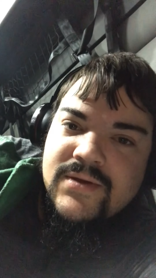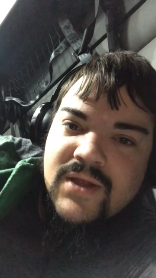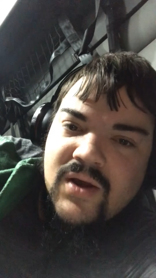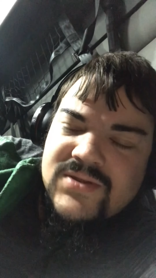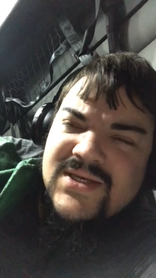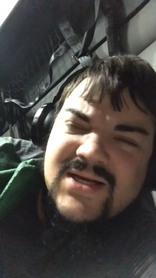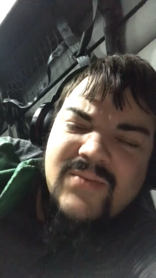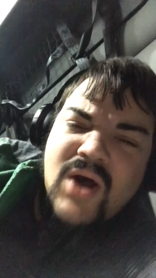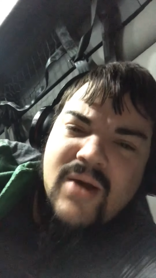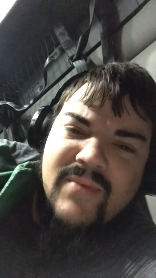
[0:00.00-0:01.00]
You know, it's like,
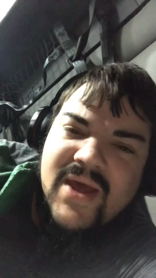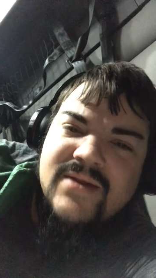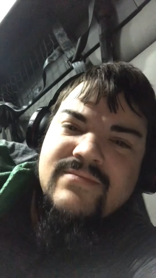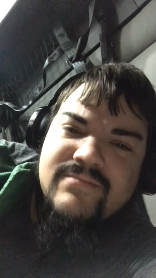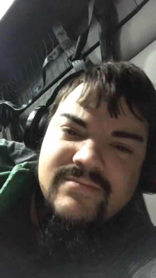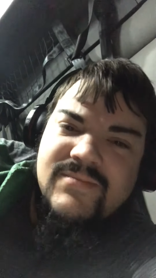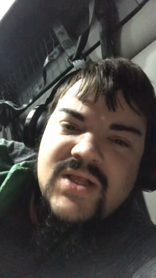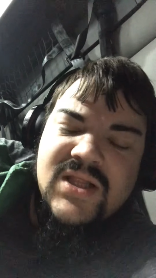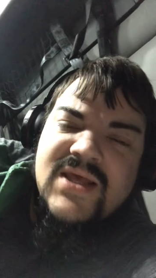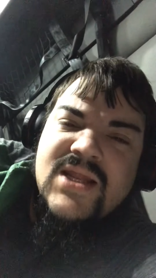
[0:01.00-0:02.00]
come on, man,
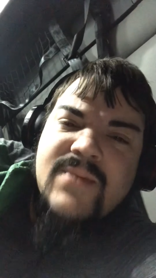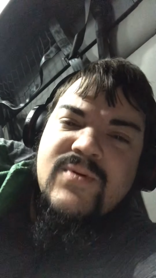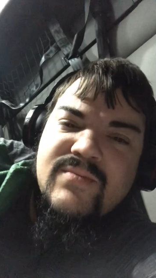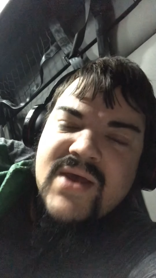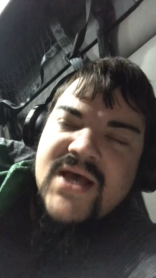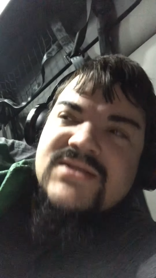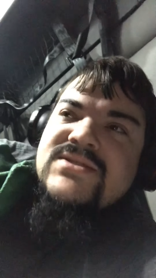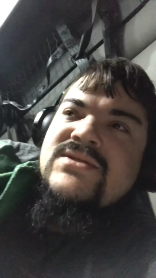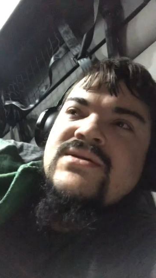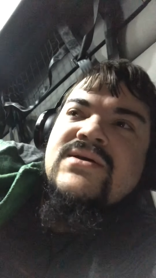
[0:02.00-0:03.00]
clean up your
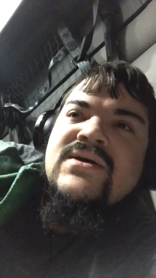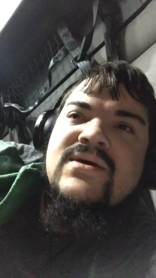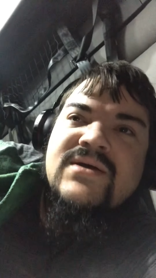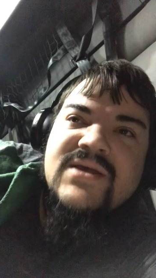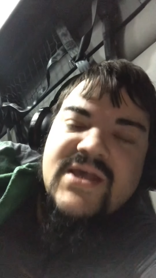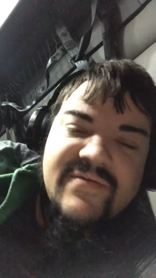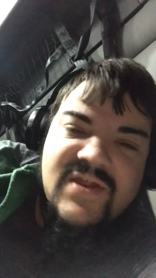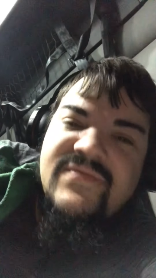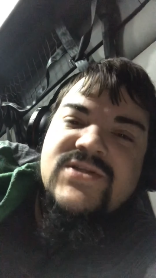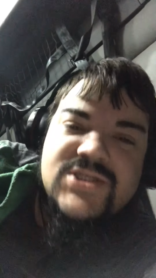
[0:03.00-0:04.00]
mess. Even
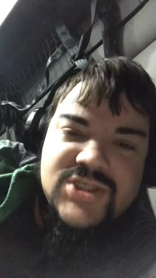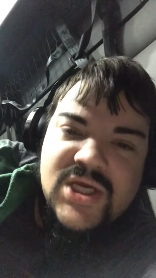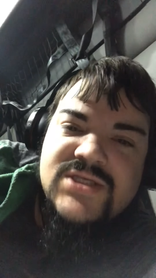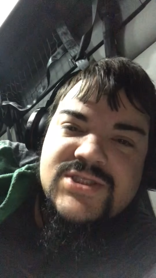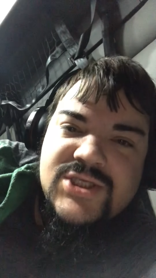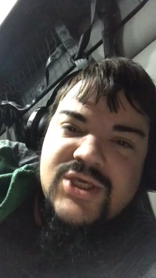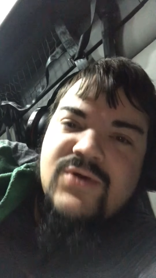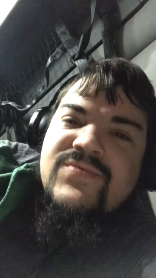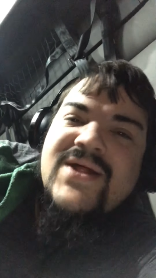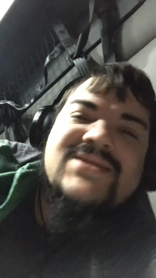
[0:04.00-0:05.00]
if it's just
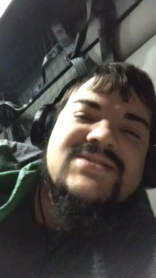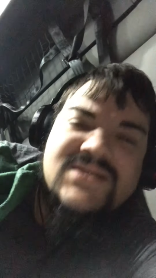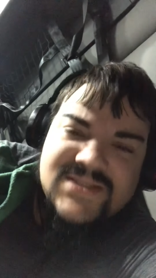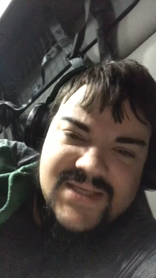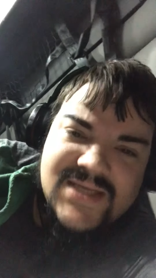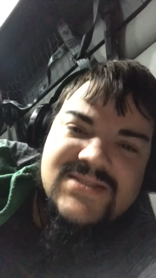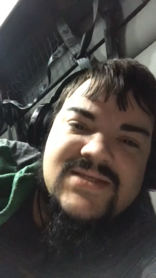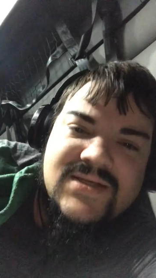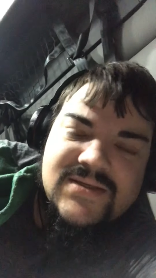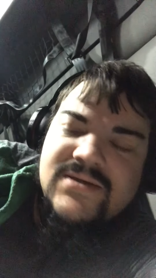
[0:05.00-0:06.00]
you, that's
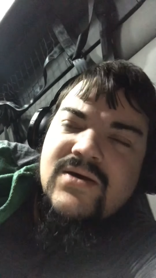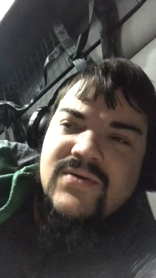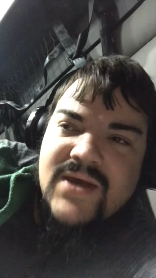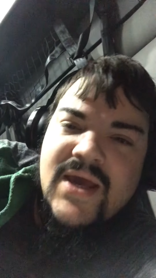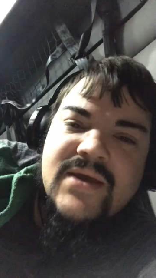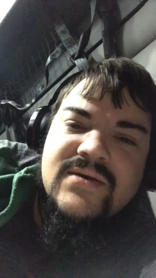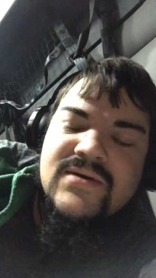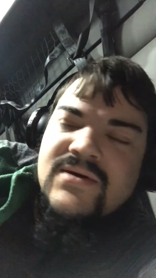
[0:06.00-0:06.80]
disgusting. Okay?